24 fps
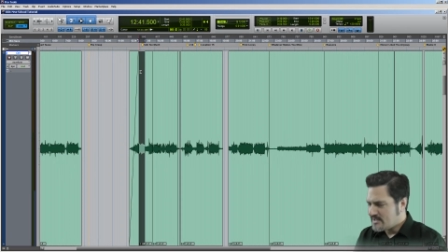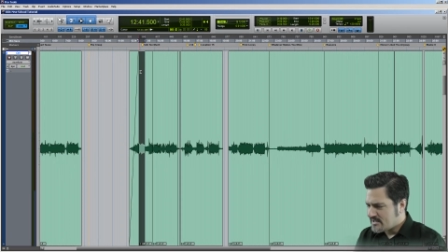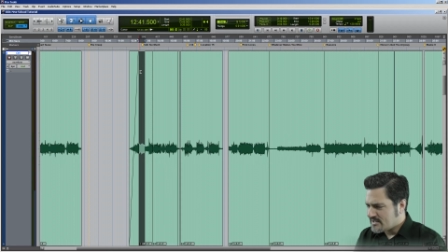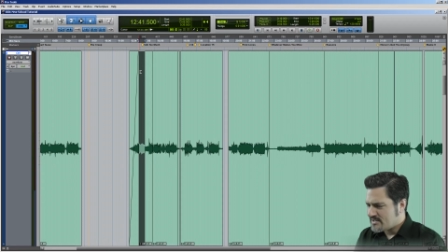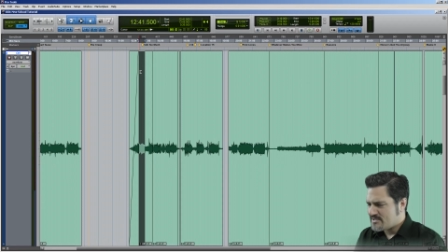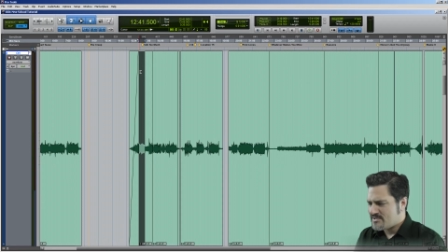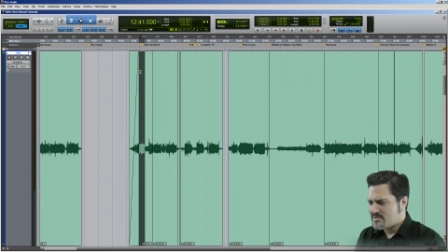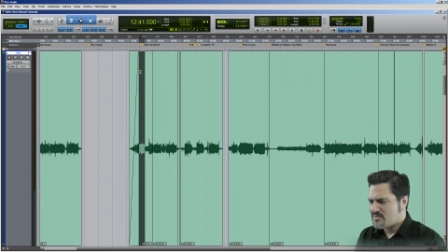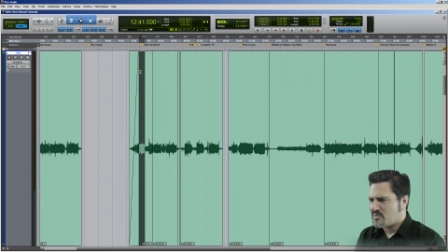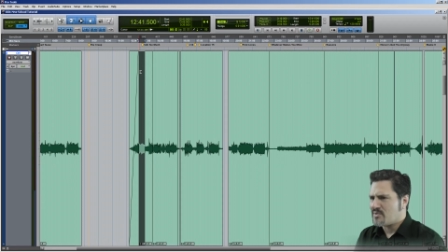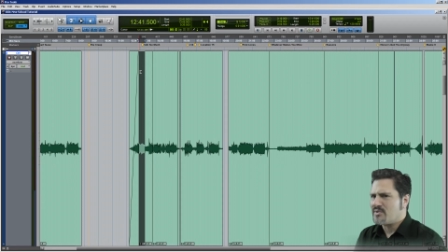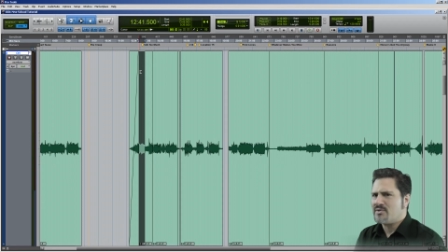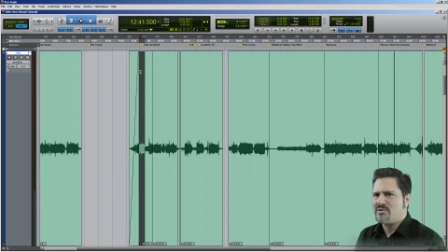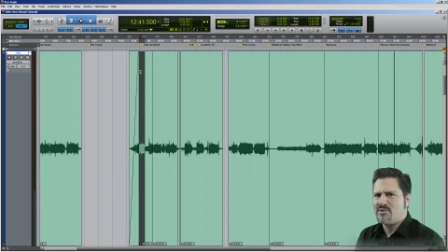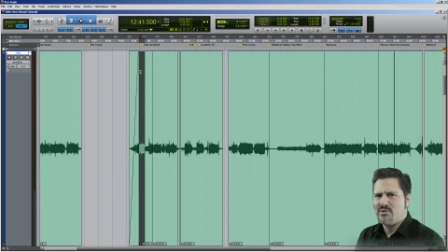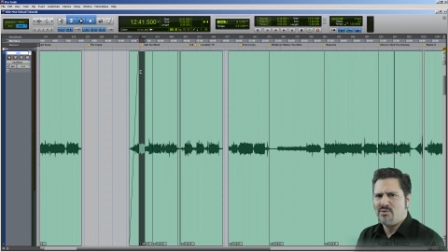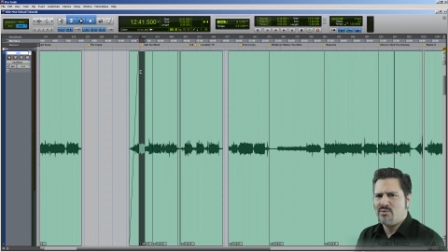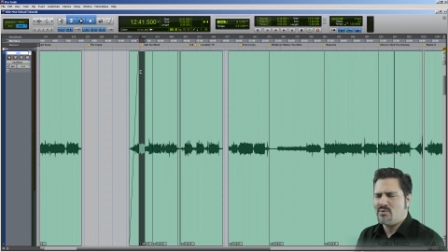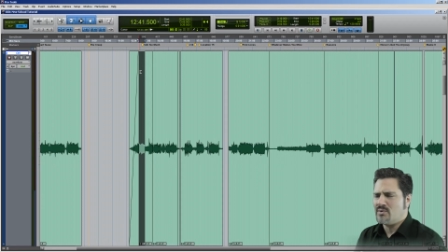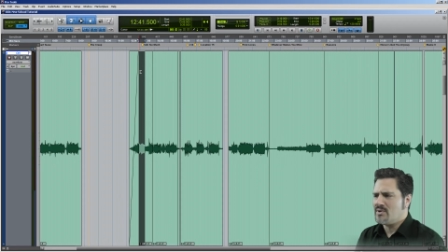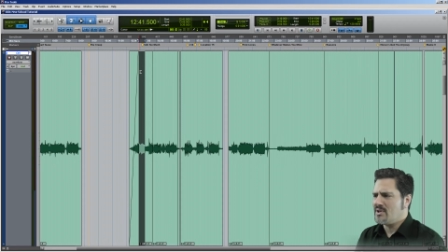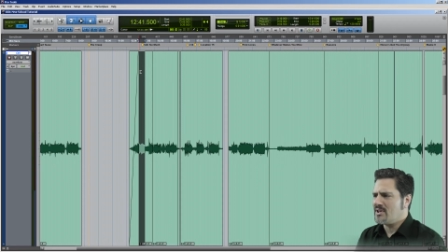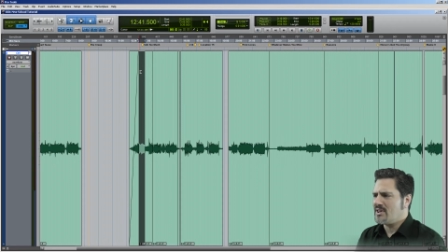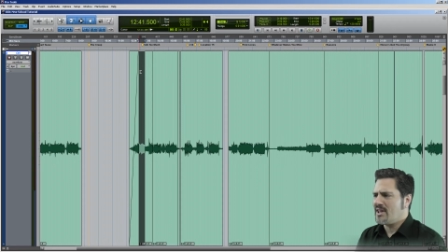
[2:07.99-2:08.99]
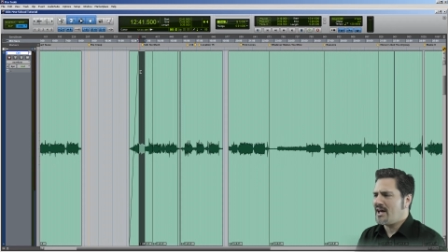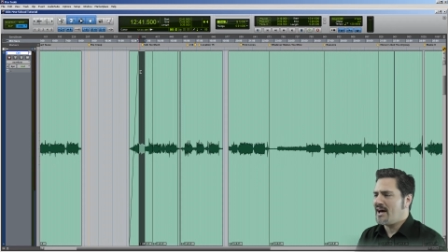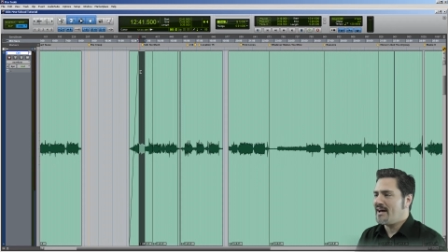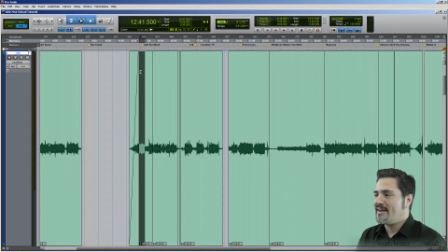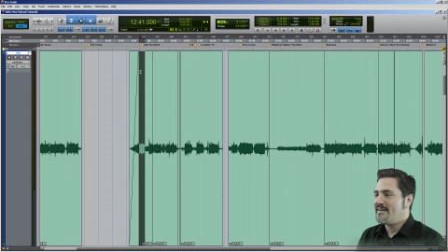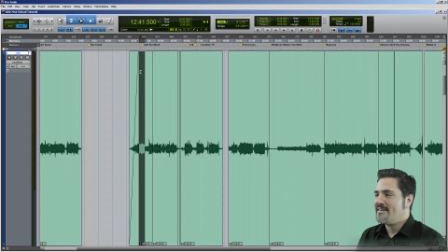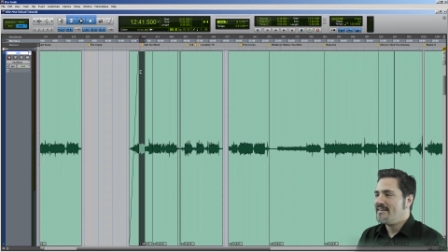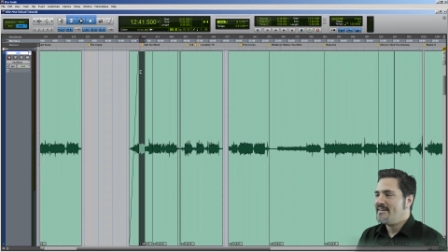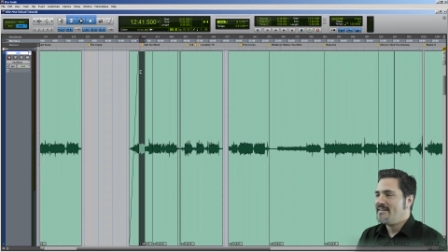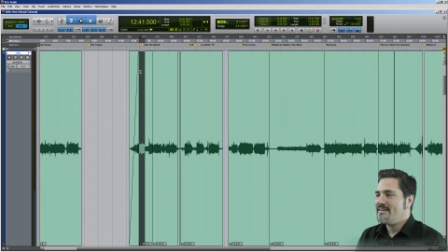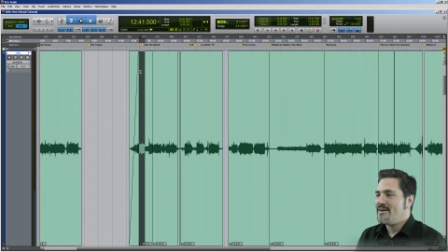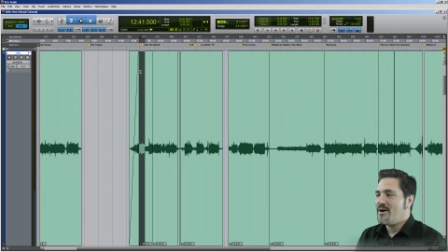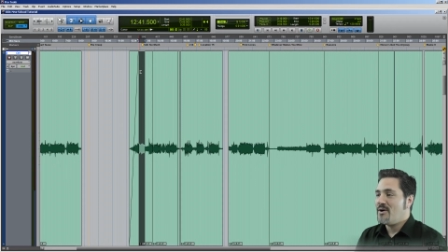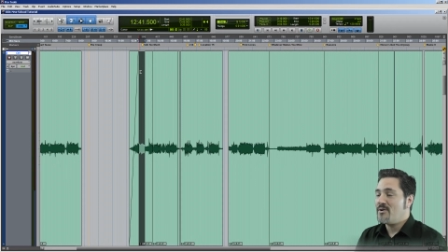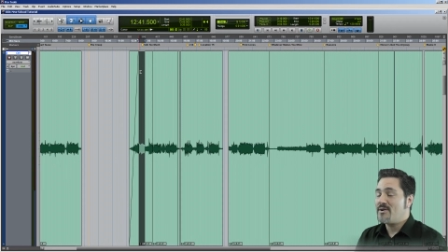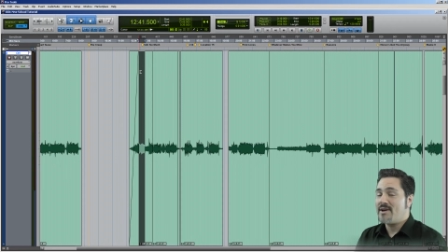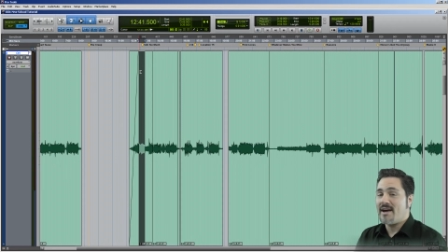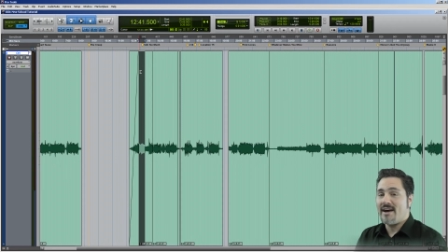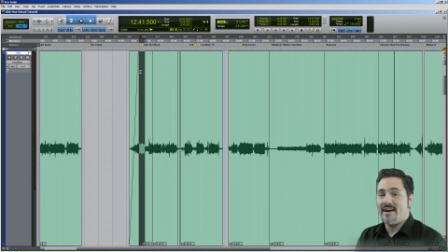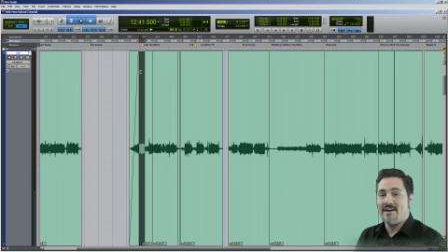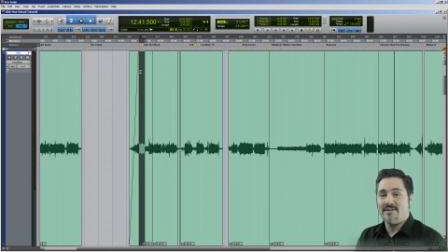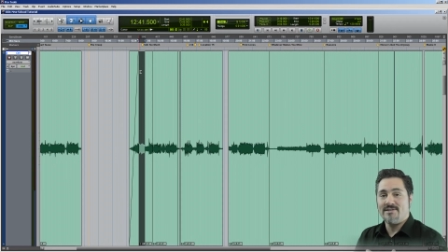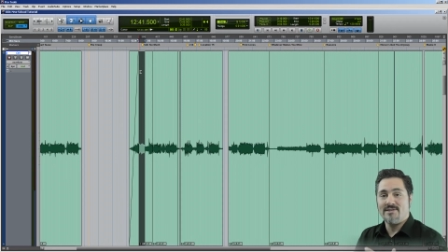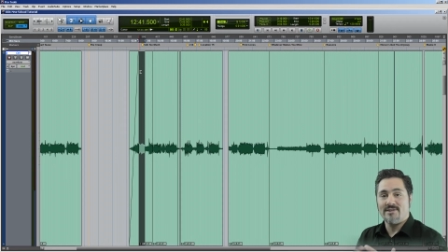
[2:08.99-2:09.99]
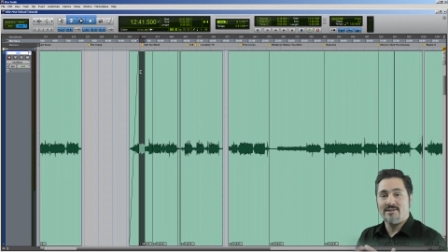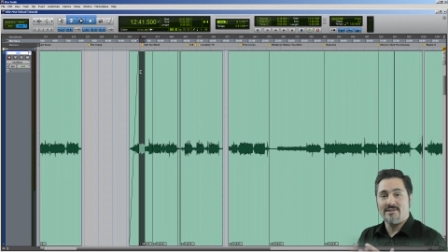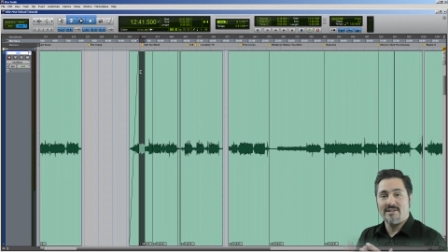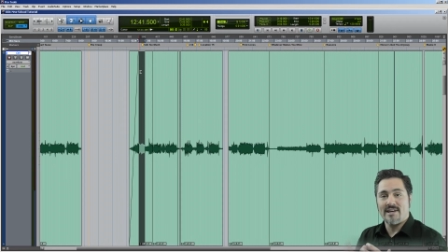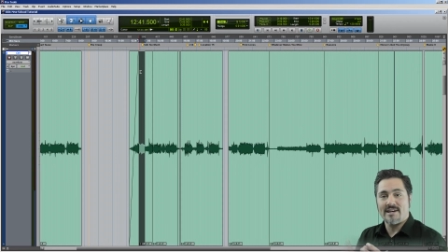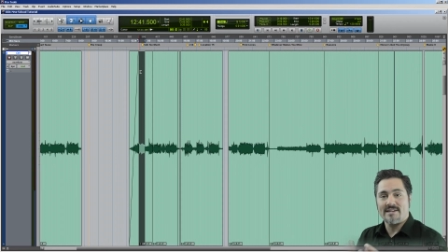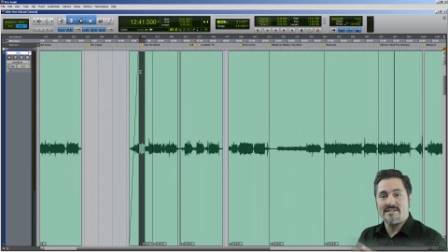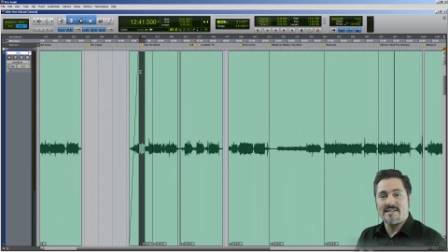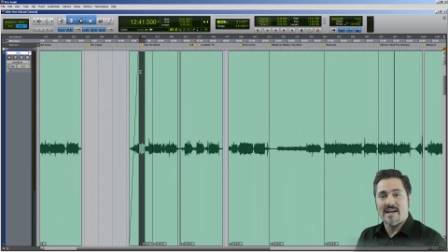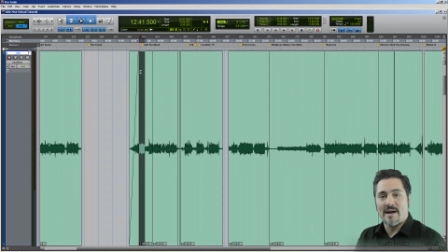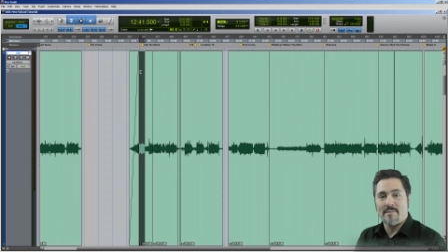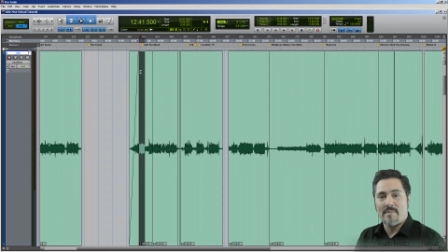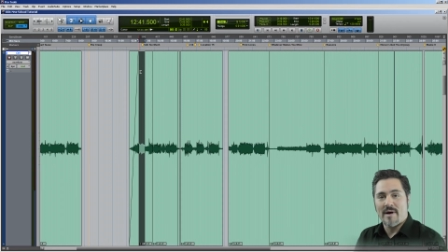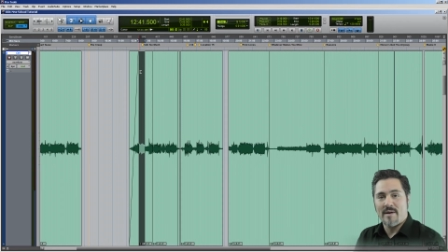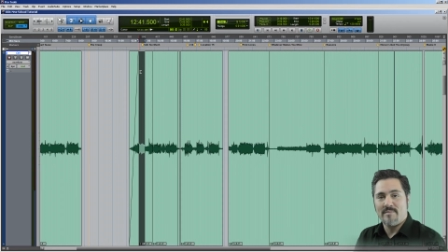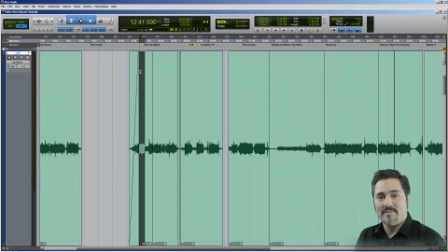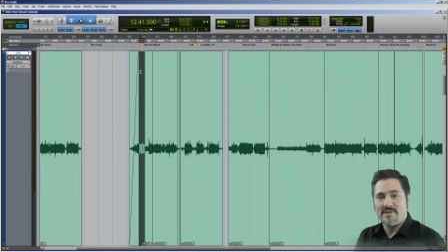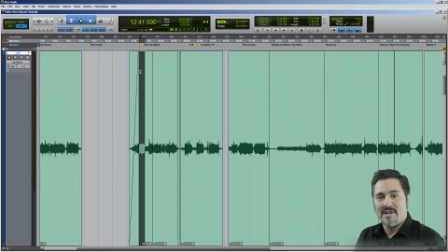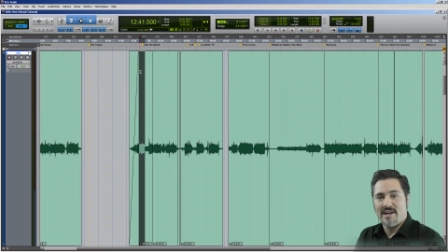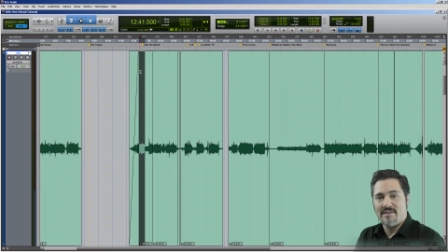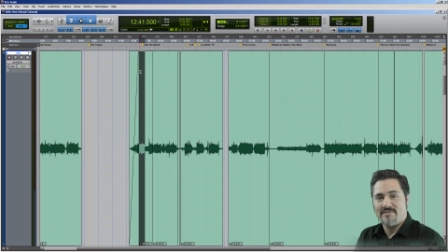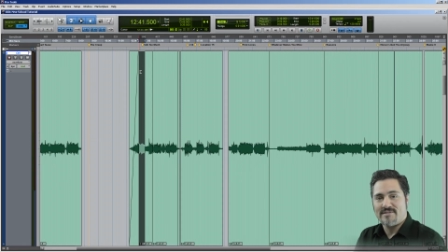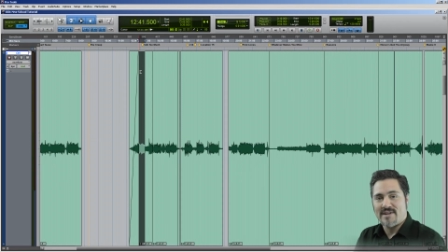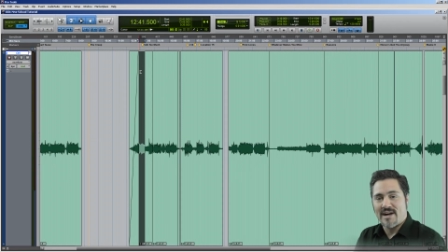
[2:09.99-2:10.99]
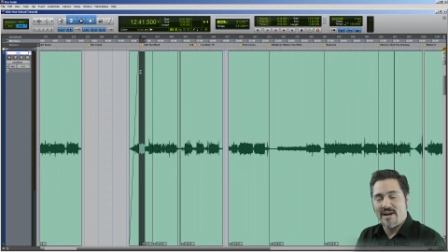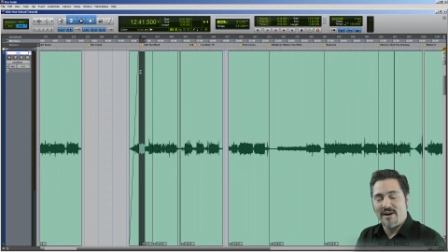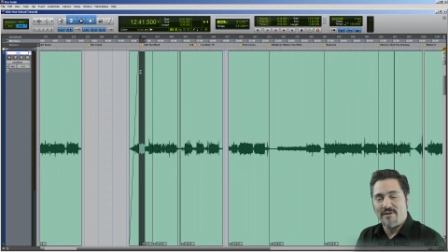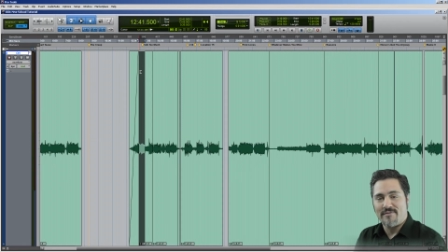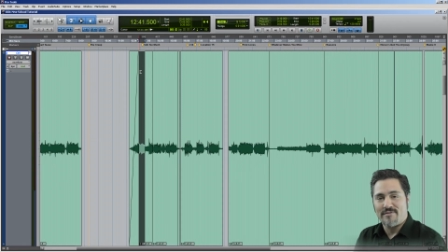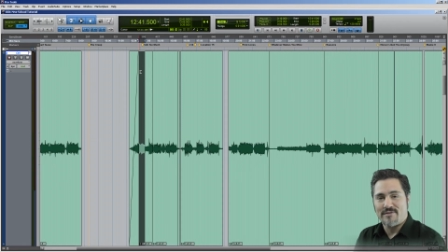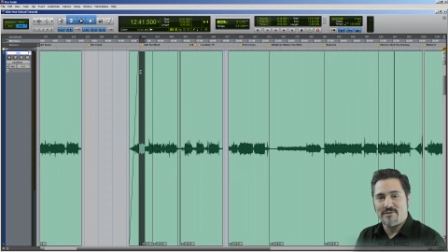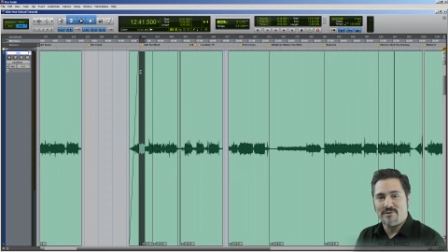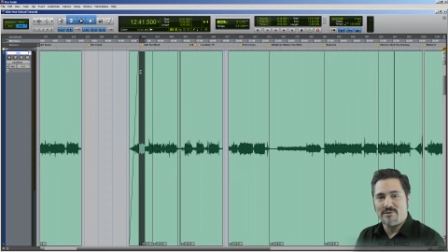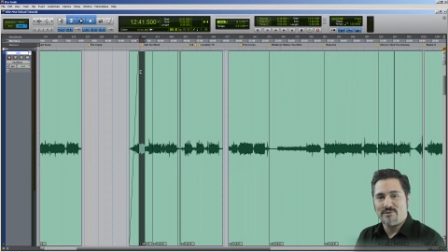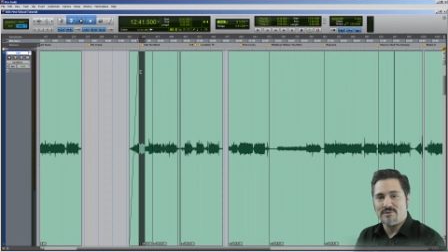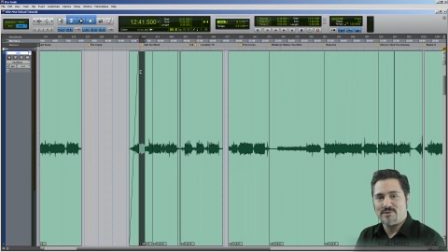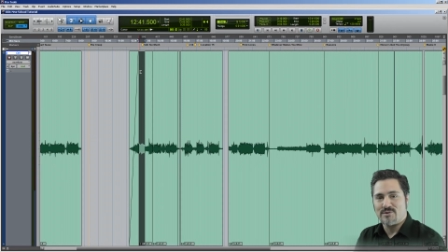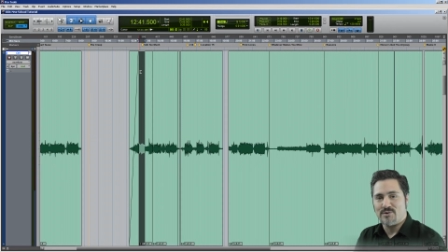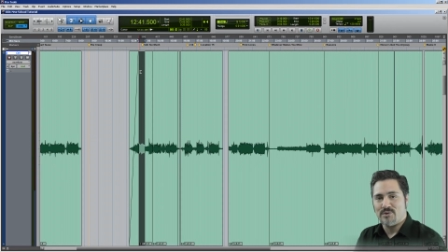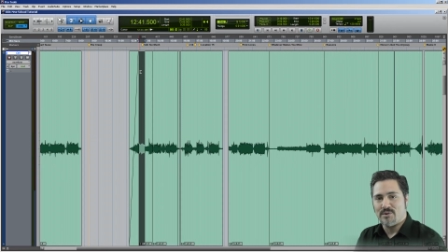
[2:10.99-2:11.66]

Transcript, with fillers: That's the word tool a lot. Okay, until next time, I'm Dave Tyo for the New School.